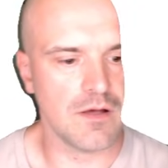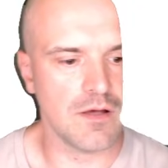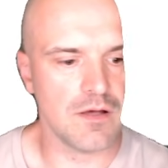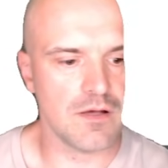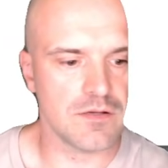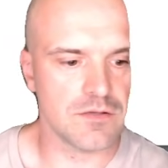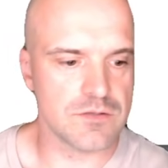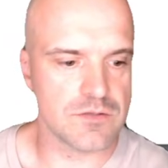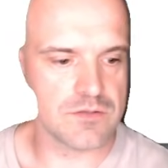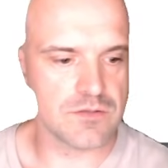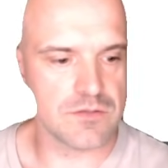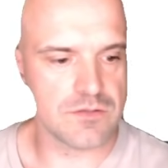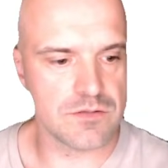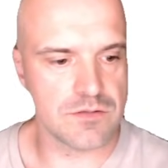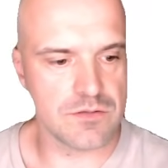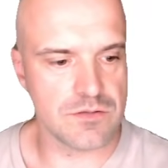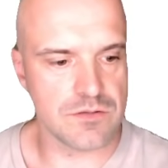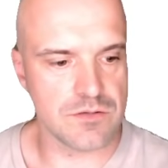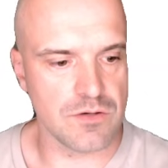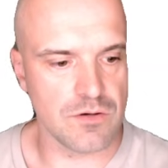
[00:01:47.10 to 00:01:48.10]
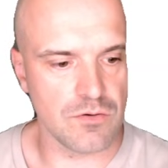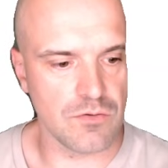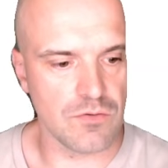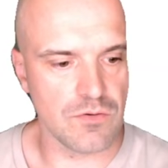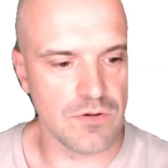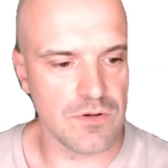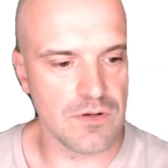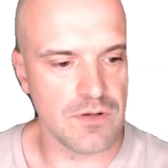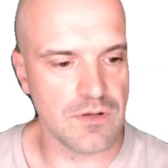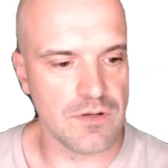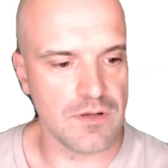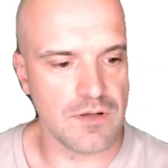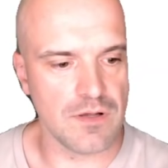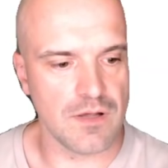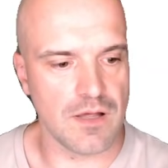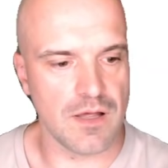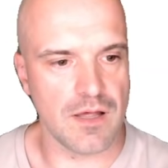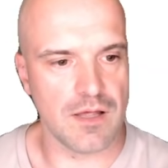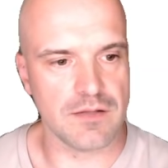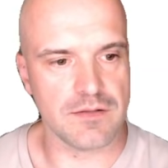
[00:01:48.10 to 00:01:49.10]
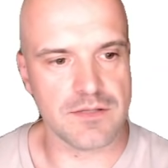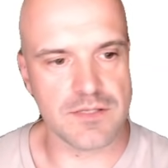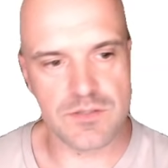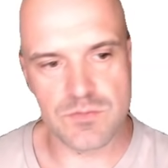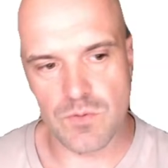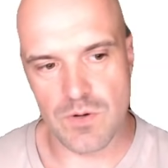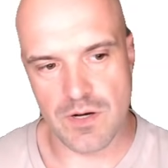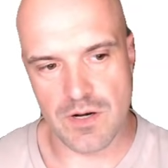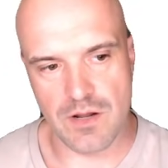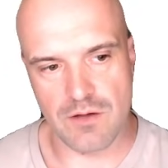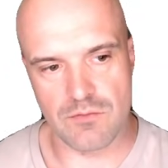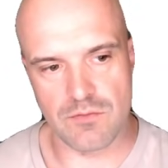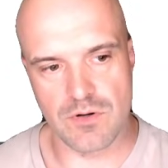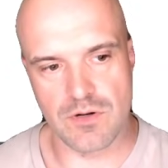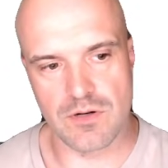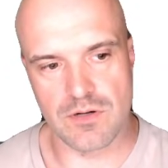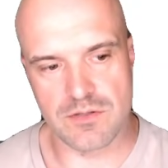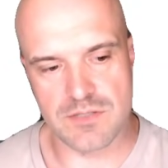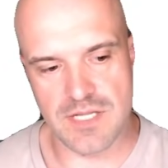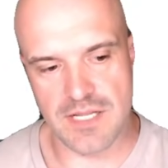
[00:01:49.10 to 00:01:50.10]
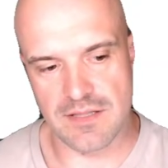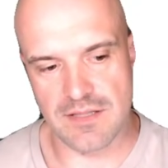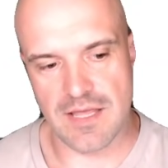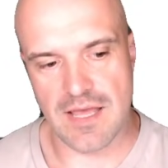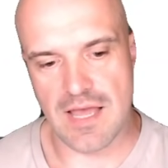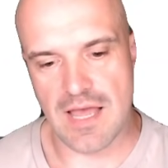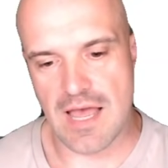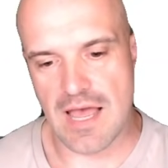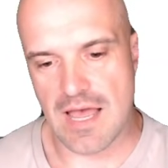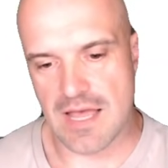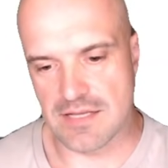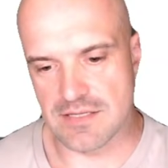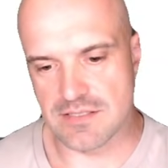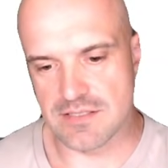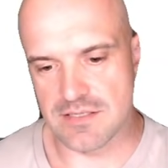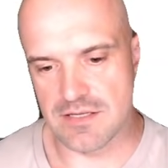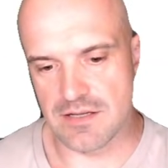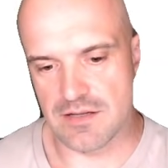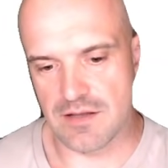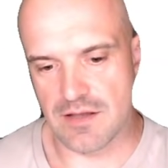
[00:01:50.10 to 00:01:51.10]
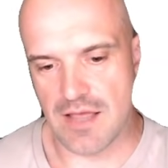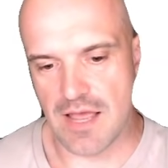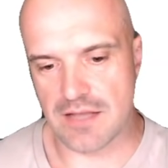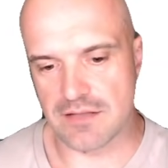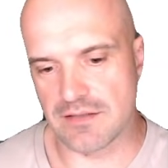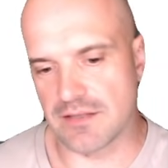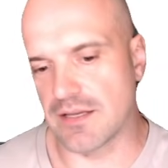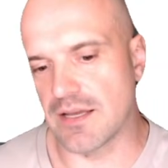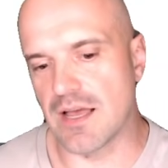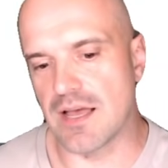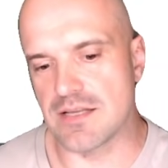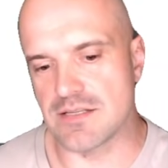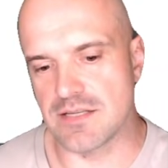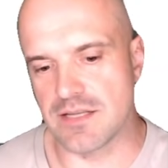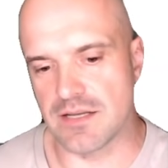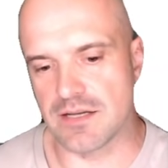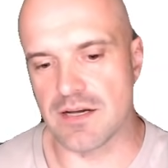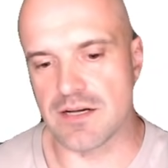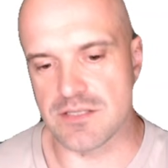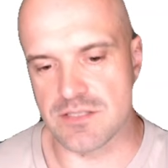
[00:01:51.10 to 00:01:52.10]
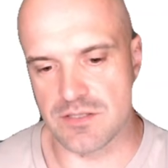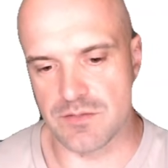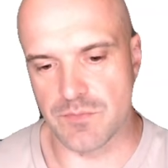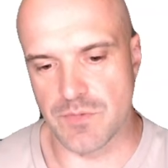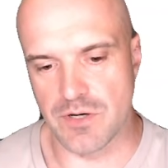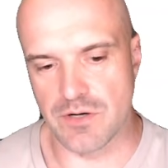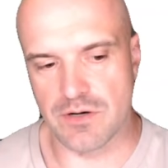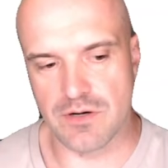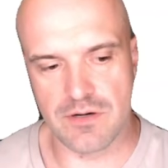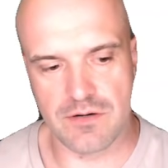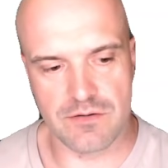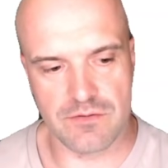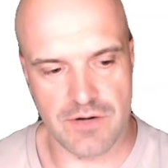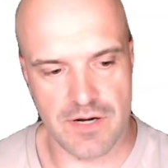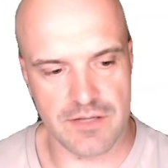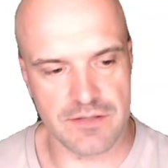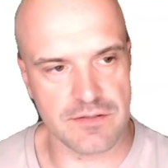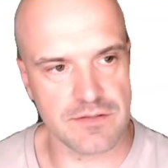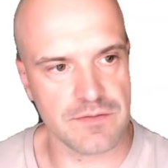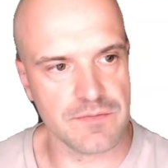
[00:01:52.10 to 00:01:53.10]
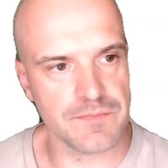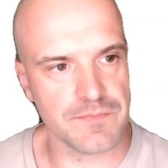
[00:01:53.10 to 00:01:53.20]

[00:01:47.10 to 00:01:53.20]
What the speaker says: So this one I will send as acting as a customer, right?